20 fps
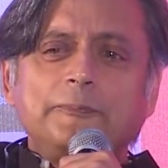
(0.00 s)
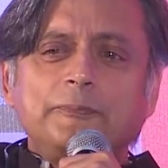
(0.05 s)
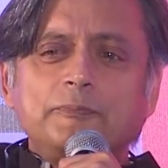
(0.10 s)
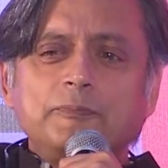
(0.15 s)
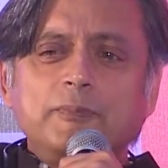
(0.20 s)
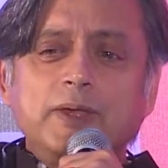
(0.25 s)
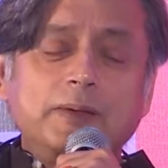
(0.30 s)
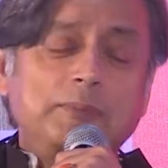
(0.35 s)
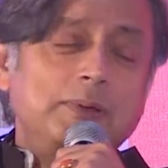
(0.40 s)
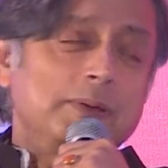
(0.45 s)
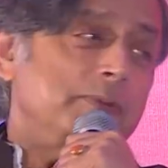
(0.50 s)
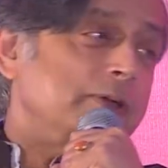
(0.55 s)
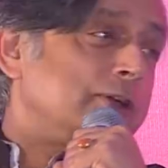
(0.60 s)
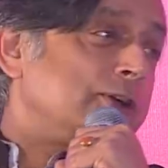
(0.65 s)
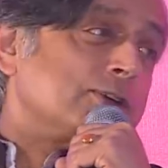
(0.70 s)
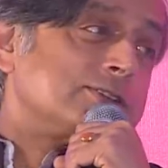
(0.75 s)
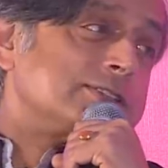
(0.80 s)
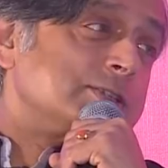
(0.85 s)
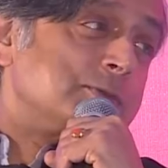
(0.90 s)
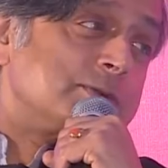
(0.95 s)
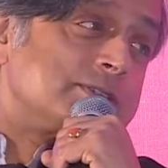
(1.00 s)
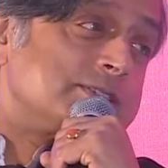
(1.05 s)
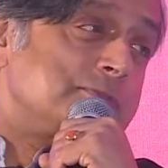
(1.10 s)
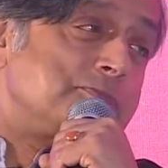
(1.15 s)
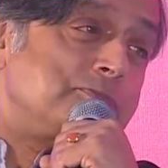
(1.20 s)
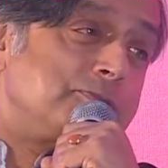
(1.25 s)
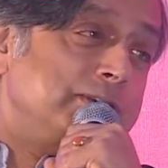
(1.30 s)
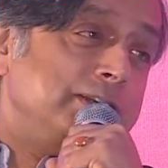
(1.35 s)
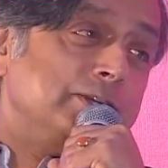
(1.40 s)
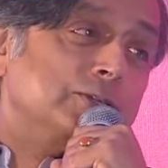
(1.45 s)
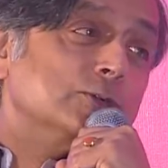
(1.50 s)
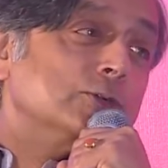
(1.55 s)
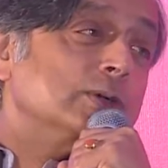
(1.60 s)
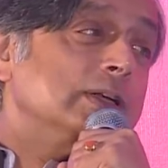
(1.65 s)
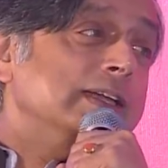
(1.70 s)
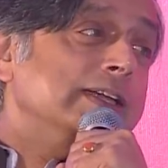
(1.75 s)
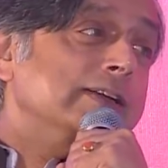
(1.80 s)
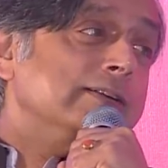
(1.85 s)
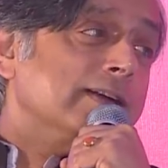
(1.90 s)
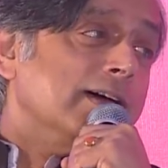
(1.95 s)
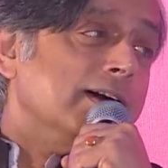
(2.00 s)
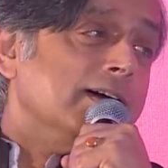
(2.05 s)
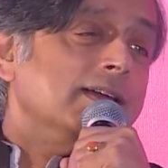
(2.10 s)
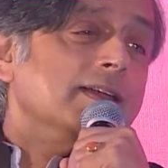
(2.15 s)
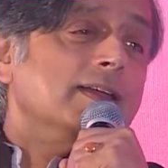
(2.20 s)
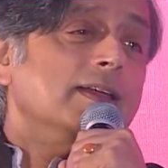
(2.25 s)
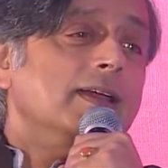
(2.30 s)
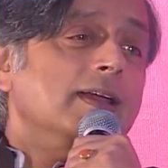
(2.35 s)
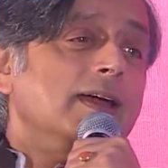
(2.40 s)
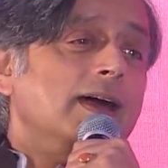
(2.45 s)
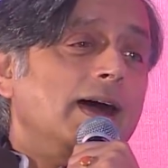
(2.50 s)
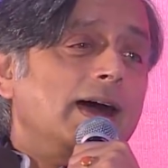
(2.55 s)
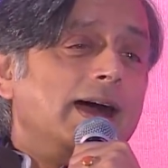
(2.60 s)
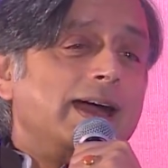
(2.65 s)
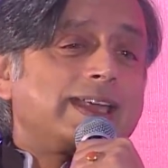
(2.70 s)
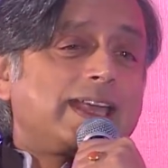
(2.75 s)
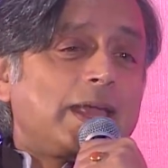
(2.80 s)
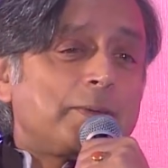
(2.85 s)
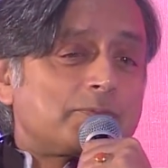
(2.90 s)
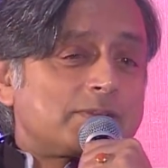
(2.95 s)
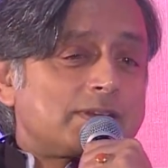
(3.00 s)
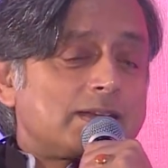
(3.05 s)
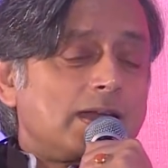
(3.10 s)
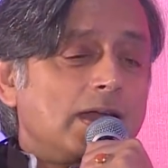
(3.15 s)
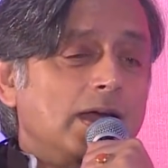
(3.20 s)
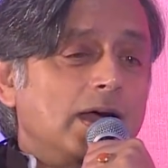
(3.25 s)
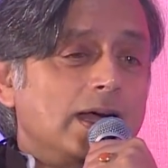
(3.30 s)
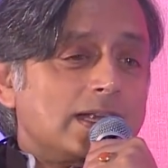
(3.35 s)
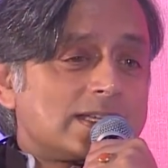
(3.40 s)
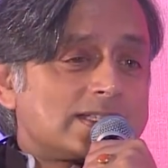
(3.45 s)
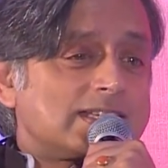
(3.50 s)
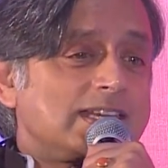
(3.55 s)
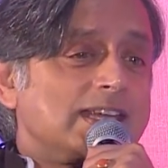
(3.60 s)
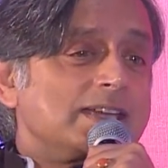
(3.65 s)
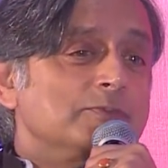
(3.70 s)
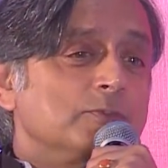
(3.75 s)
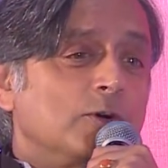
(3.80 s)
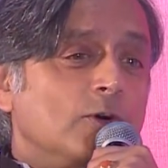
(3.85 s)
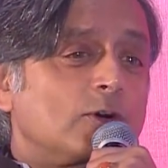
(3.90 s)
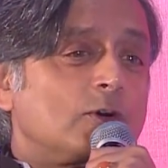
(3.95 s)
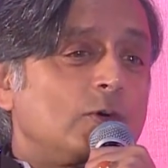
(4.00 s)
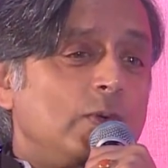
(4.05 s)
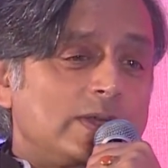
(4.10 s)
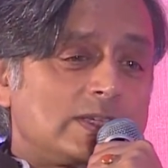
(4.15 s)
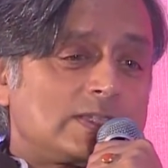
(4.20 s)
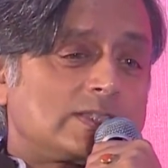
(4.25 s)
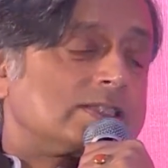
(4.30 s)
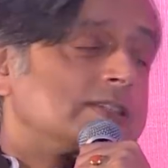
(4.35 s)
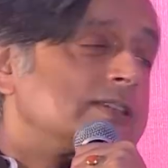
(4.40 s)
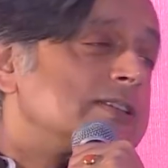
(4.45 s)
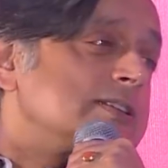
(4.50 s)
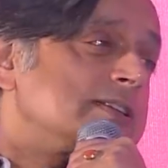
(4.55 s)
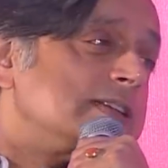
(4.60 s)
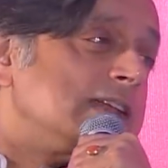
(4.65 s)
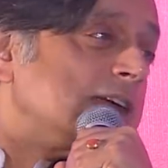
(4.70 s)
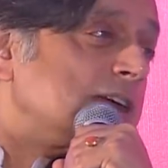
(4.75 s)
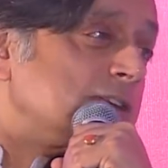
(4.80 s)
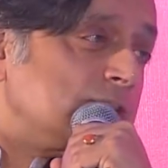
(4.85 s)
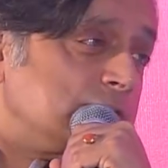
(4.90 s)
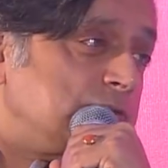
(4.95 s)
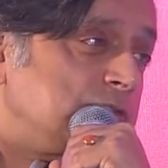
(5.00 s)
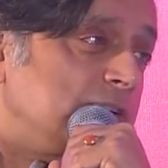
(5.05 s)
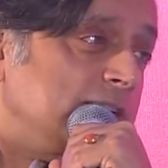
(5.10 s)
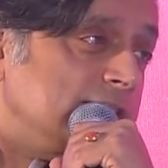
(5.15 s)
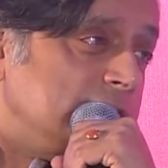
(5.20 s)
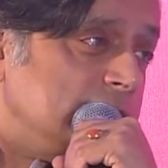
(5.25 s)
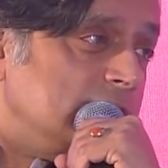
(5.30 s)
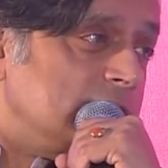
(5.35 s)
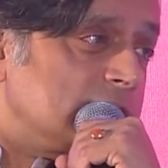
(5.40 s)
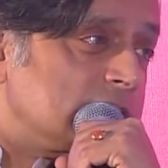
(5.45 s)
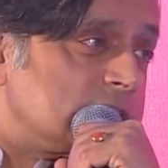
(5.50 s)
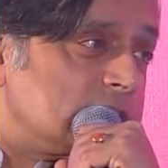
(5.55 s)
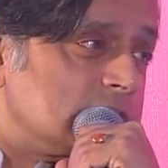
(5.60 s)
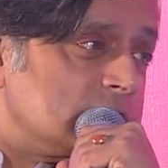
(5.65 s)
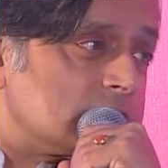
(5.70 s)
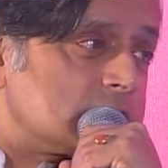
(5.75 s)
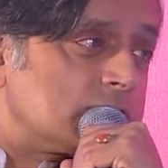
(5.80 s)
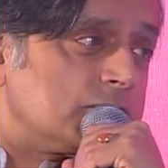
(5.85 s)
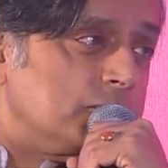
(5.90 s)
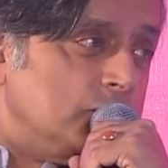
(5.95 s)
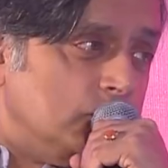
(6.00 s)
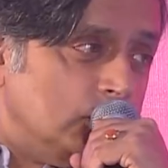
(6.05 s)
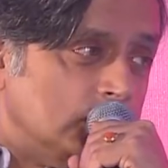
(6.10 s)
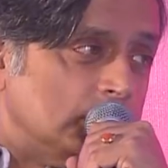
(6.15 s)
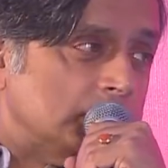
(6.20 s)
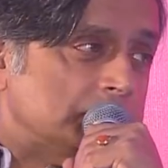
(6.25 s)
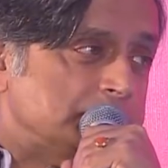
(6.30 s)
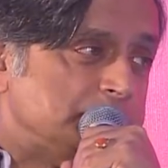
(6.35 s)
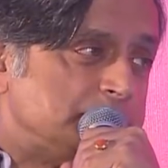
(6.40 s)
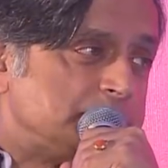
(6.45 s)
maybe because it was the pre-Google era, I kept asking more questions than I could find answers for.